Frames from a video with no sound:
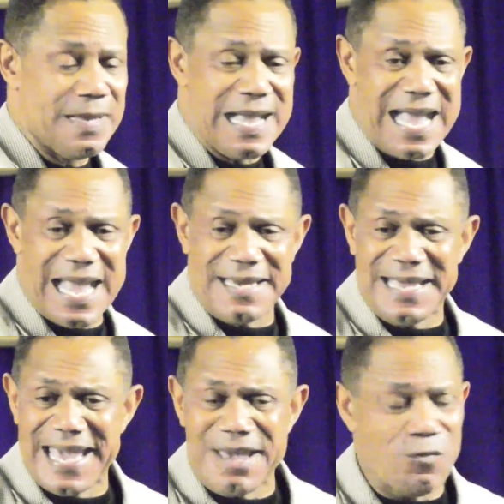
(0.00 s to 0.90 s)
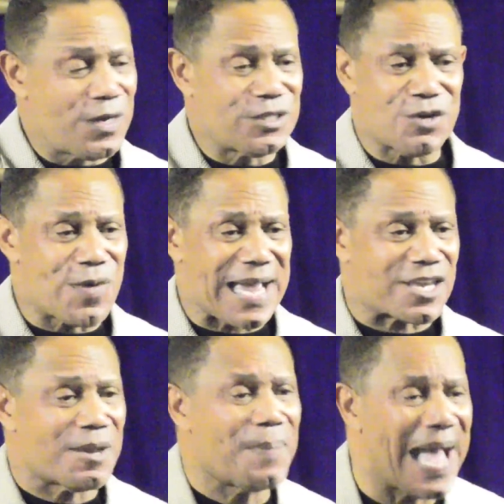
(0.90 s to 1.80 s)
And he will direct
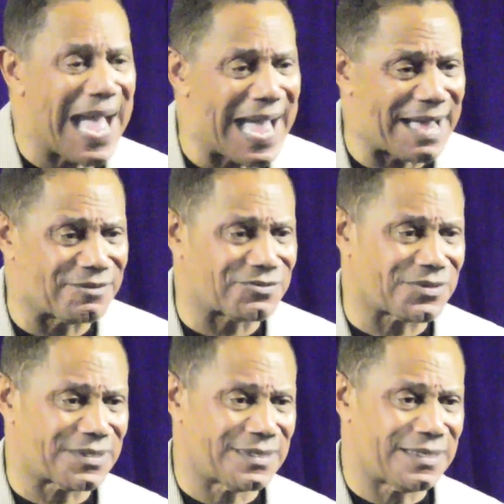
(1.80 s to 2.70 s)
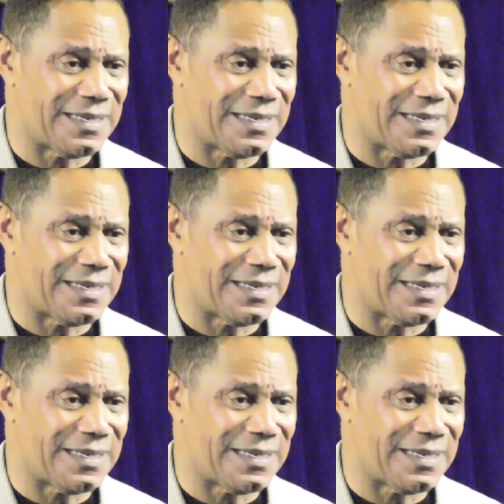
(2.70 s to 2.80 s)
your paths.